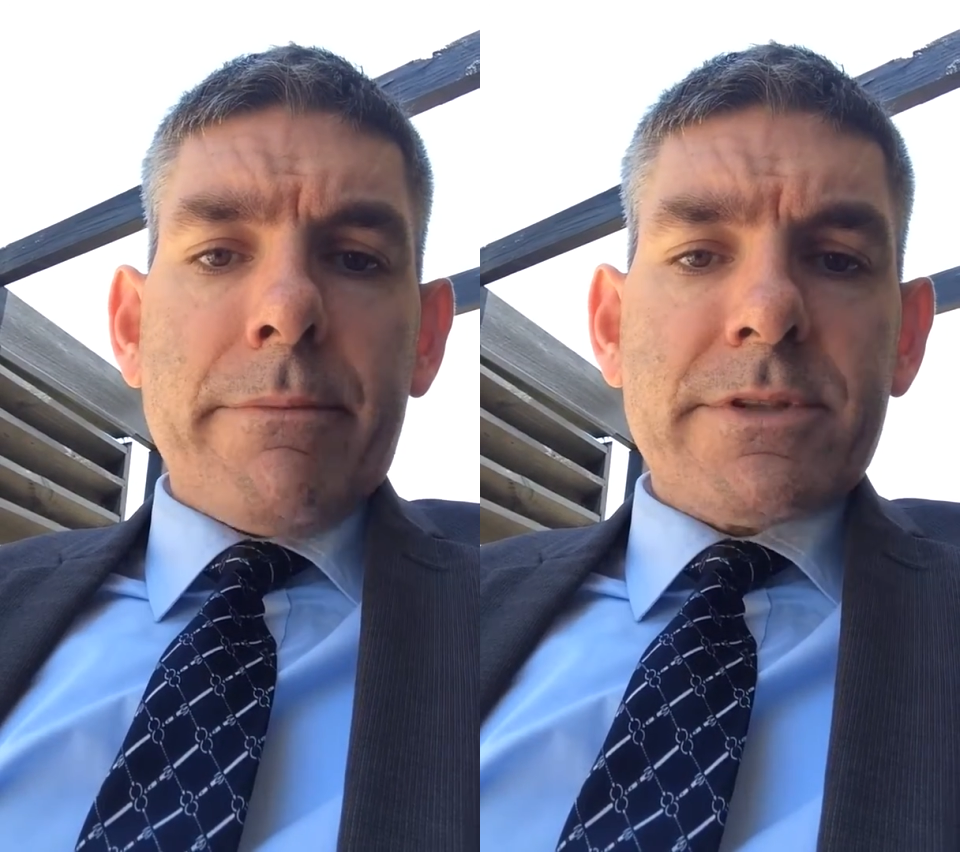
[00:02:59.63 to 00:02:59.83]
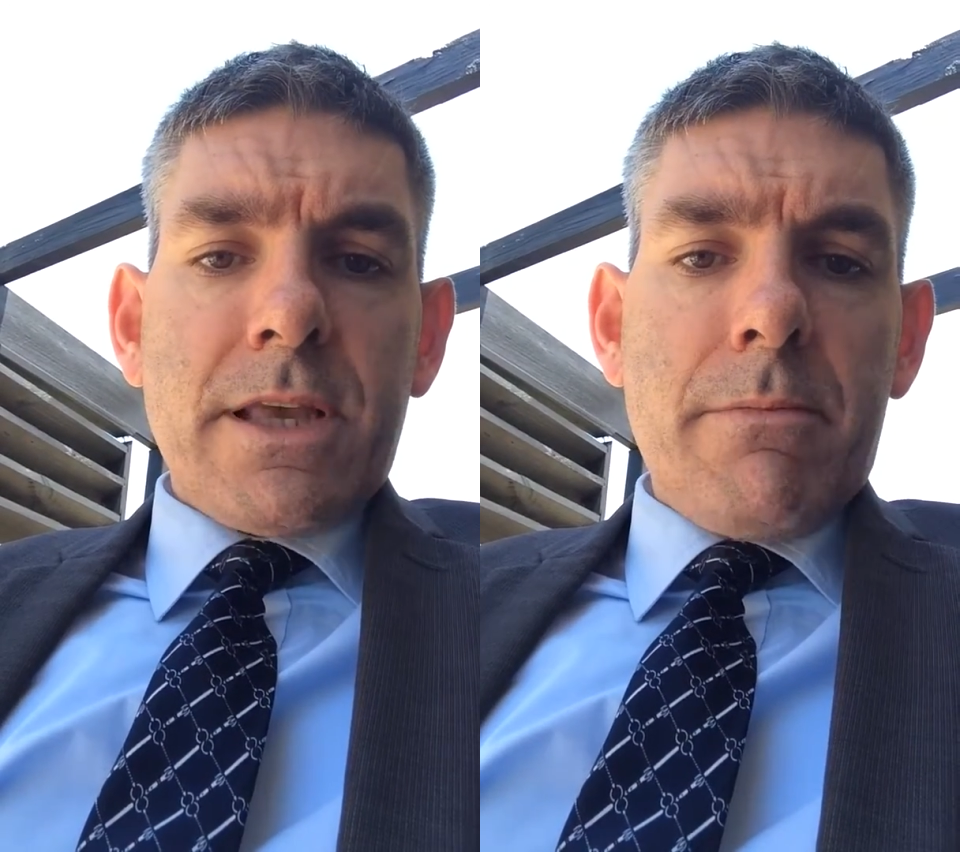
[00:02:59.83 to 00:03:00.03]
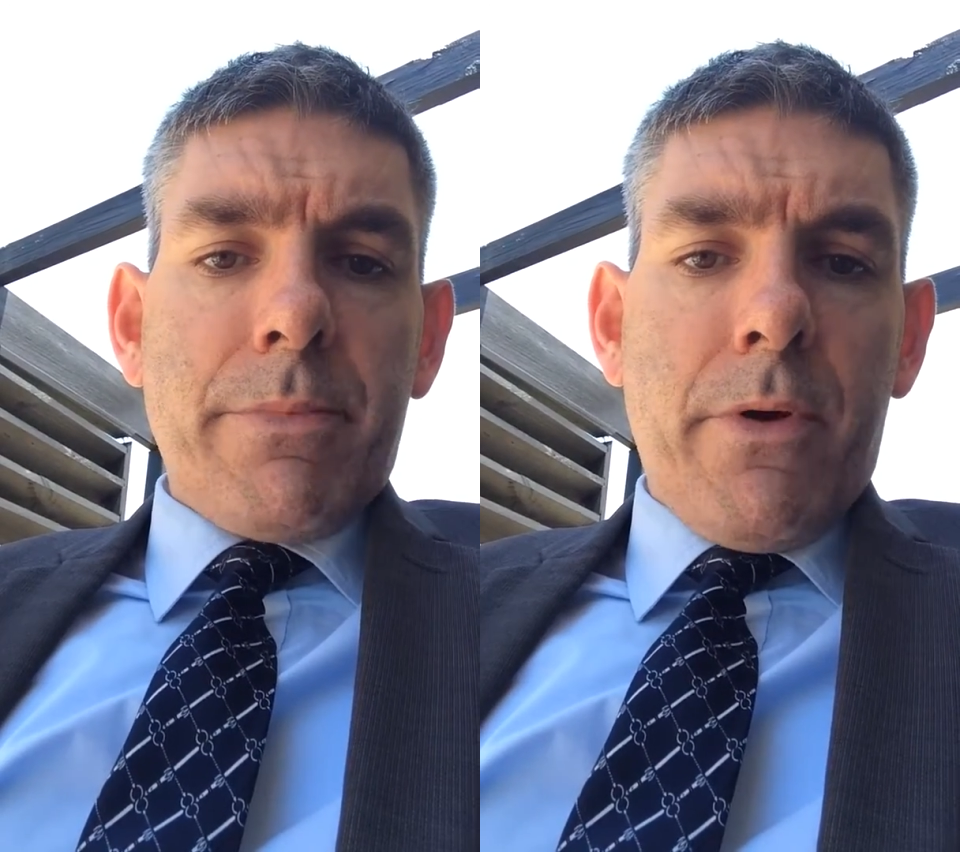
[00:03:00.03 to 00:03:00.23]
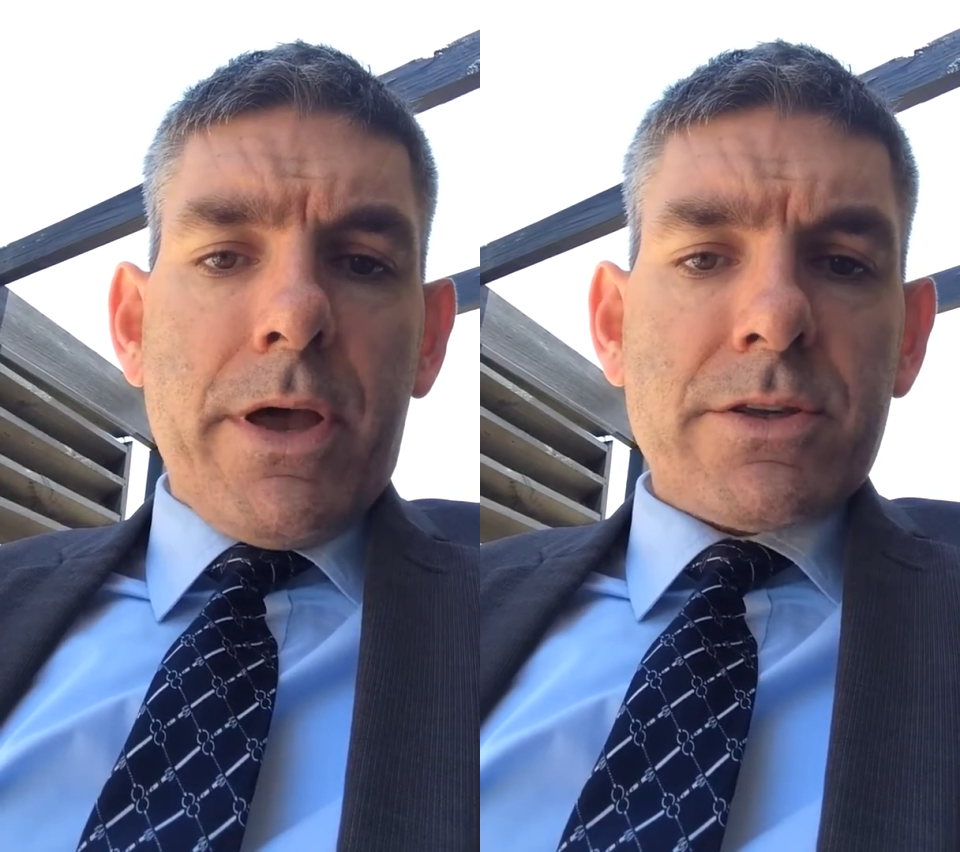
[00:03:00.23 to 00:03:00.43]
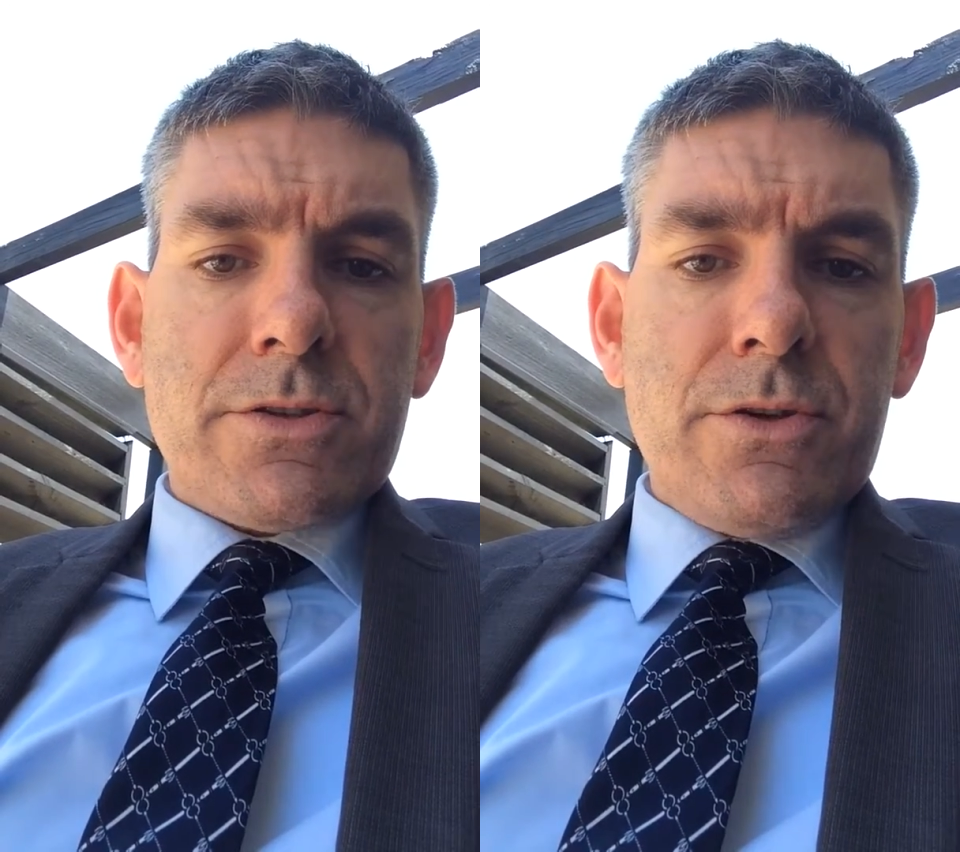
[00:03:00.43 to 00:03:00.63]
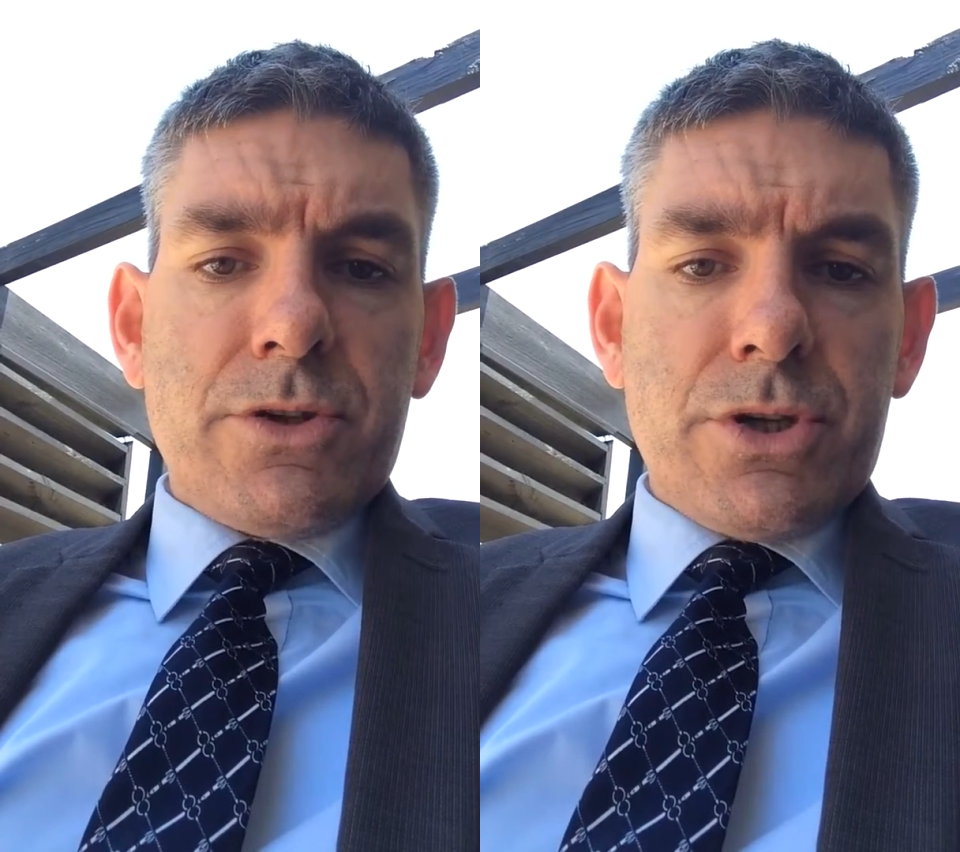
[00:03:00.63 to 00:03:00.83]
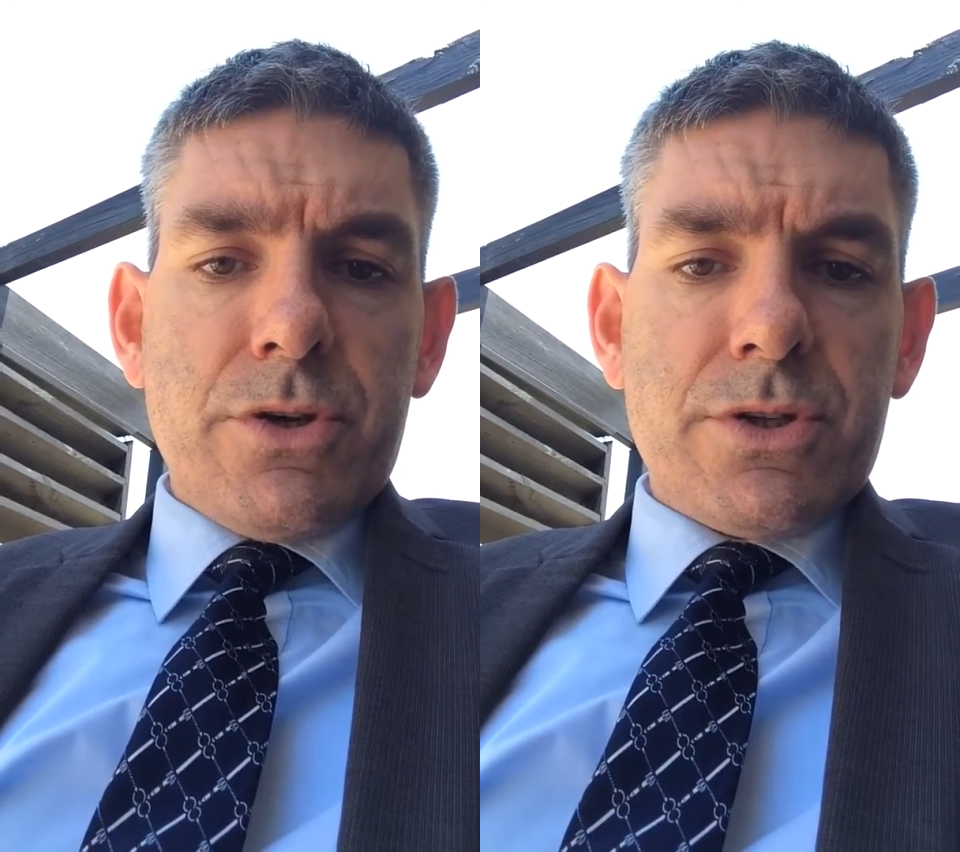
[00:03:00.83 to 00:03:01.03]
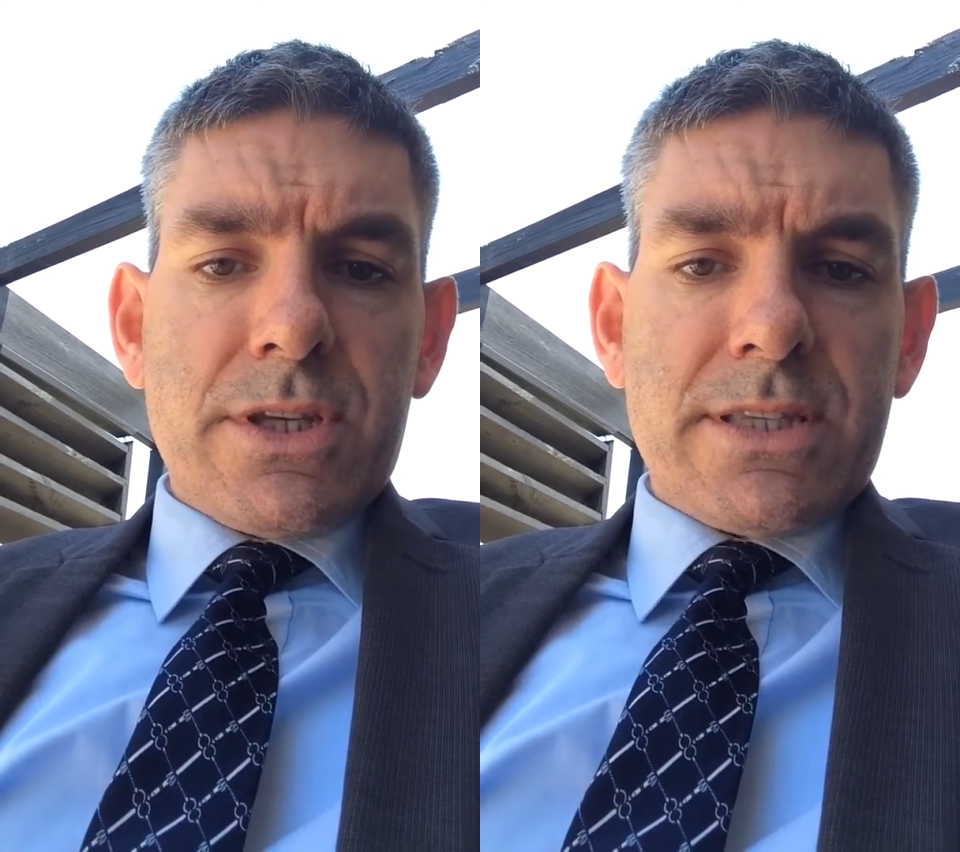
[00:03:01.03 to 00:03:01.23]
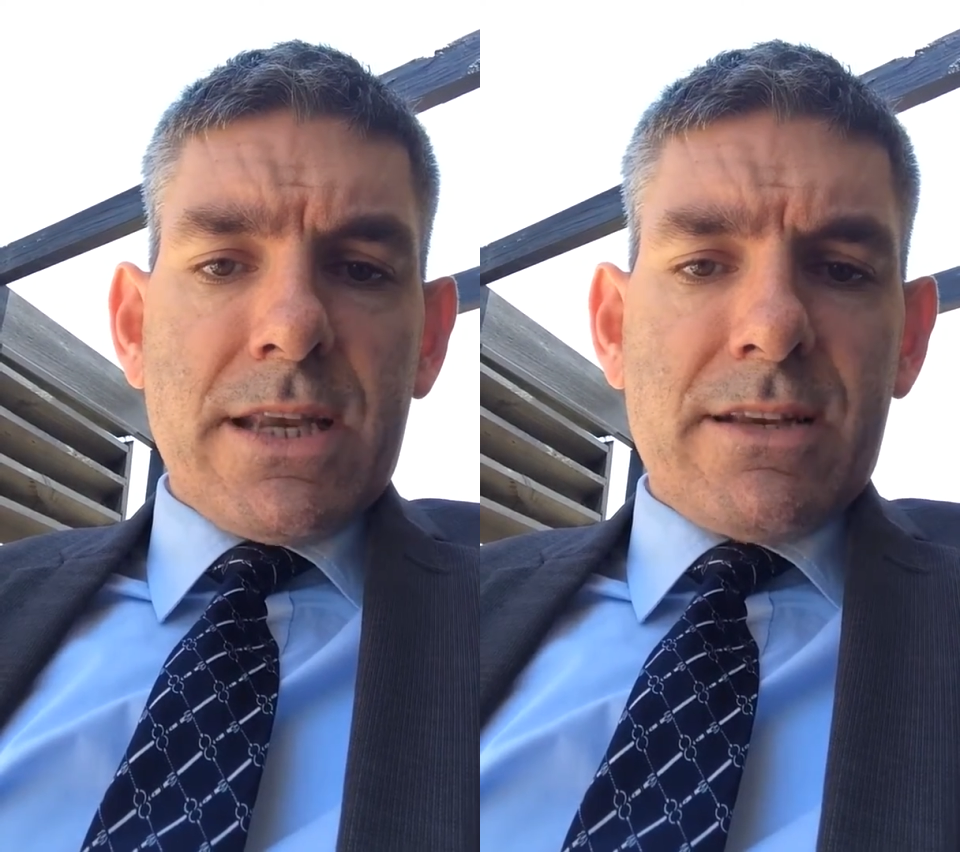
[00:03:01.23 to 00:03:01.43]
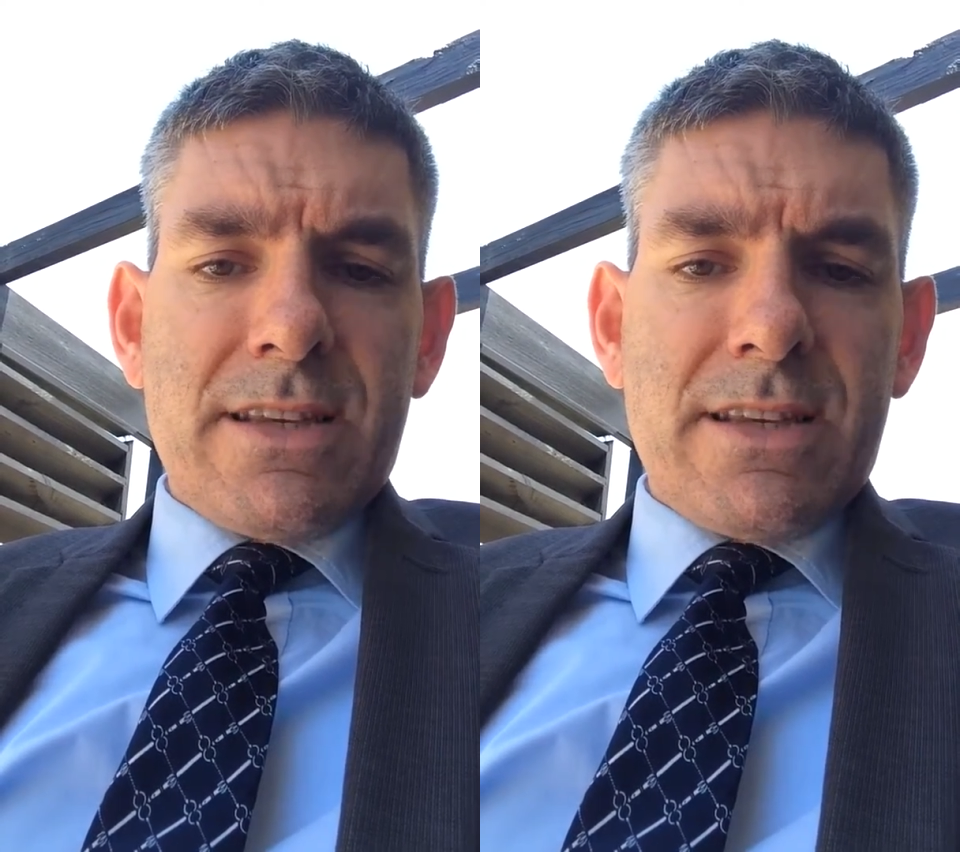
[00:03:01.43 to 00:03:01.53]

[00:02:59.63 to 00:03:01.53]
Some buyers do choose to send